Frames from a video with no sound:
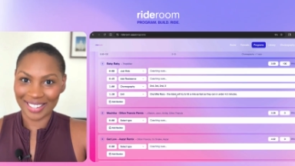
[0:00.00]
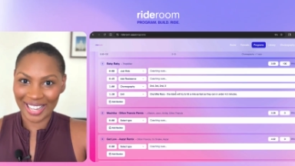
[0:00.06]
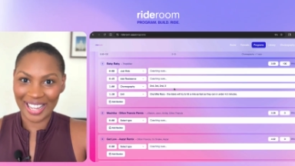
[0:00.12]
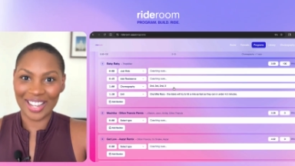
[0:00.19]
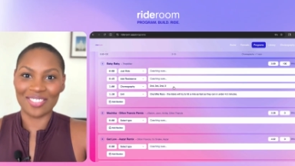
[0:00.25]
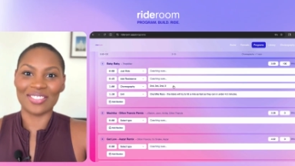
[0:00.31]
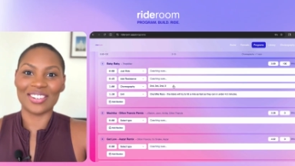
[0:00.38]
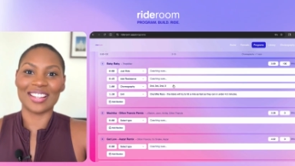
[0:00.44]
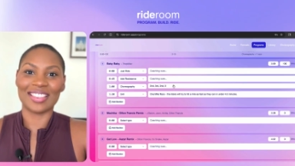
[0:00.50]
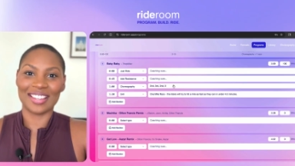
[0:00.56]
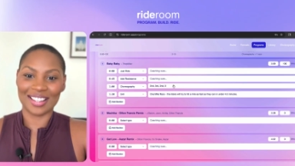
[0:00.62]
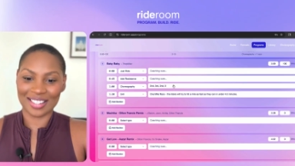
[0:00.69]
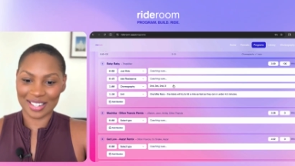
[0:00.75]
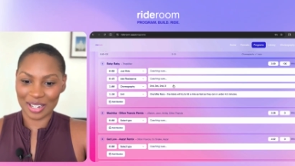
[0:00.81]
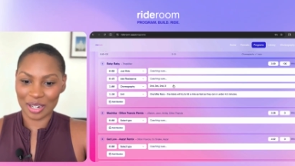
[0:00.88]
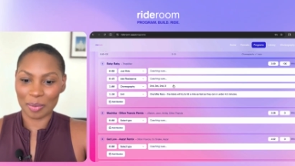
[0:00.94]
everything
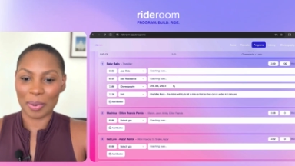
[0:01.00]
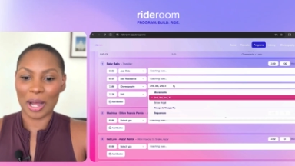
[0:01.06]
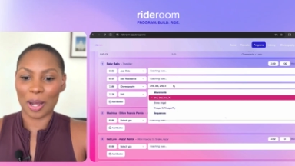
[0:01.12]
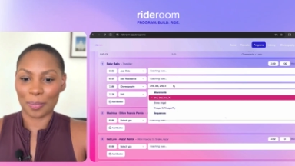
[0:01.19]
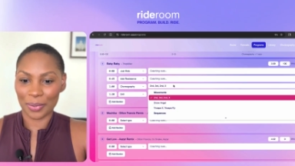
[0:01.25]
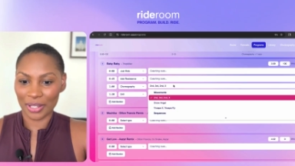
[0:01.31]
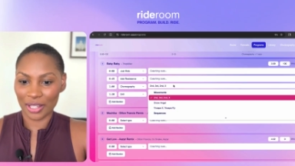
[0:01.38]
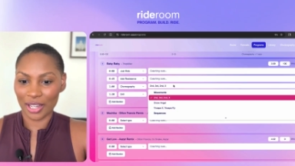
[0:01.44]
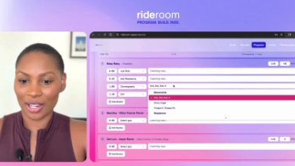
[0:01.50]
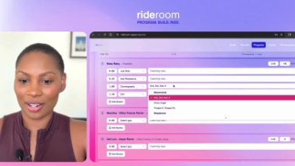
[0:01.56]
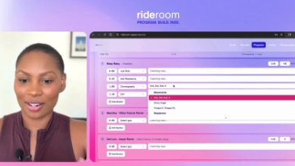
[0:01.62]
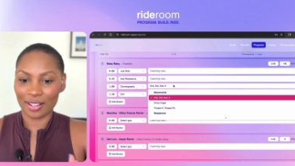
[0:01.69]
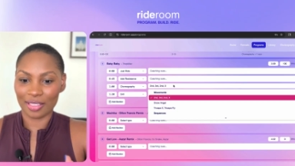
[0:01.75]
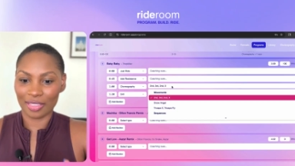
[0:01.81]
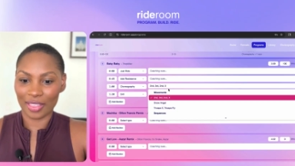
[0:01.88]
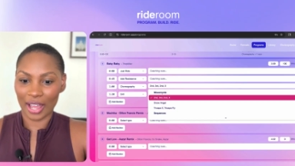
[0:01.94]
is going to populate
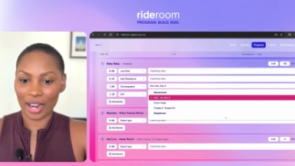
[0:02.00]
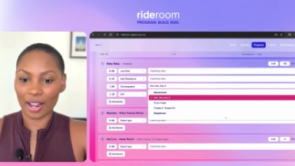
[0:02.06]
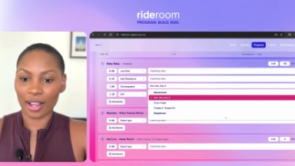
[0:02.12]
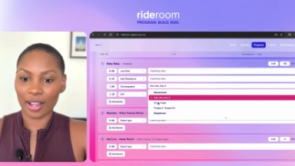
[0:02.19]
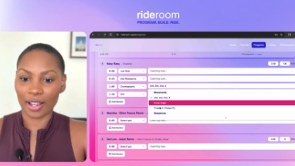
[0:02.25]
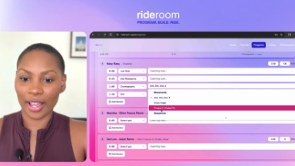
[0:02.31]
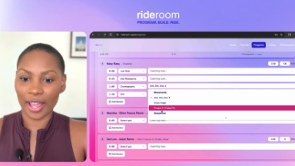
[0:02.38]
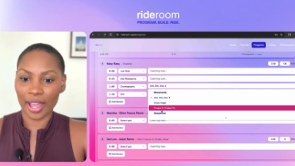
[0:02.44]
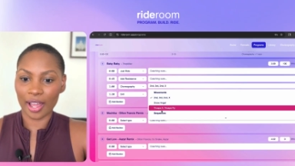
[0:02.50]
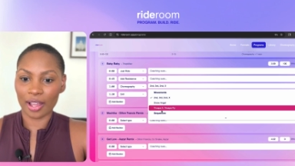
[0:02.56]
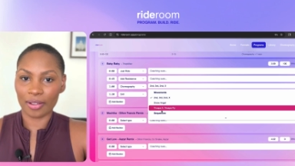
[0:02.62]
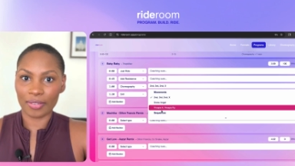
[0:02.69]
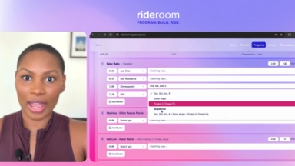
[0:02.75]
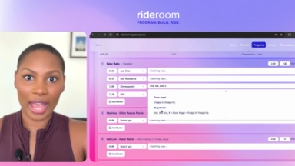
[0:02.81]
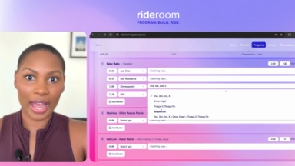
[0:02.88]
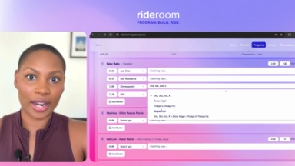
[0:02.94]
that I have
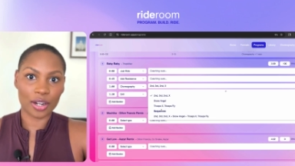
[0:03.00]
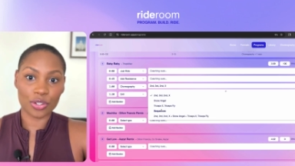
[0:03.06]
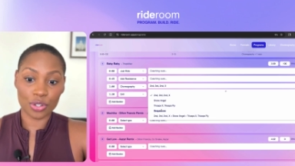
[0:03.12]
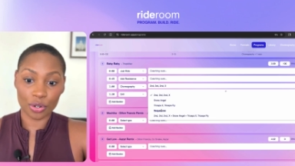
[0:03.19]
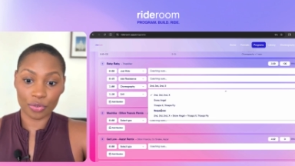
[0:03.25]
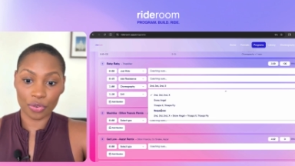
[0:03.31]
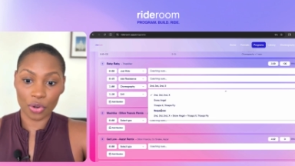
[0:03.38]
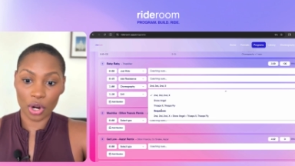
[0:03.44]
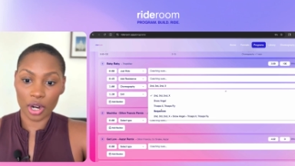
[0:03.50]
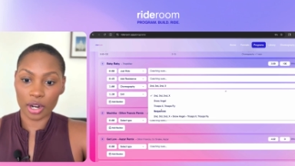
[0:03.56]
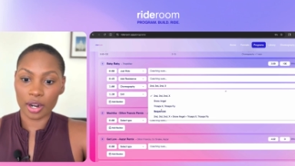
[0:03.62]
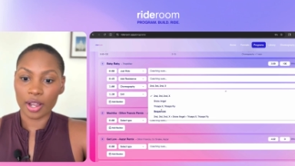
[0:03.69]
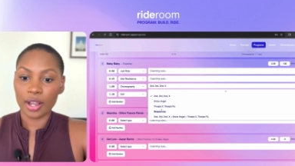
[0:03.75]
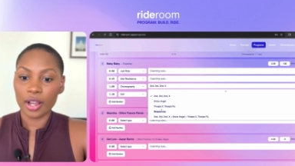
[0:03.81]
added so far.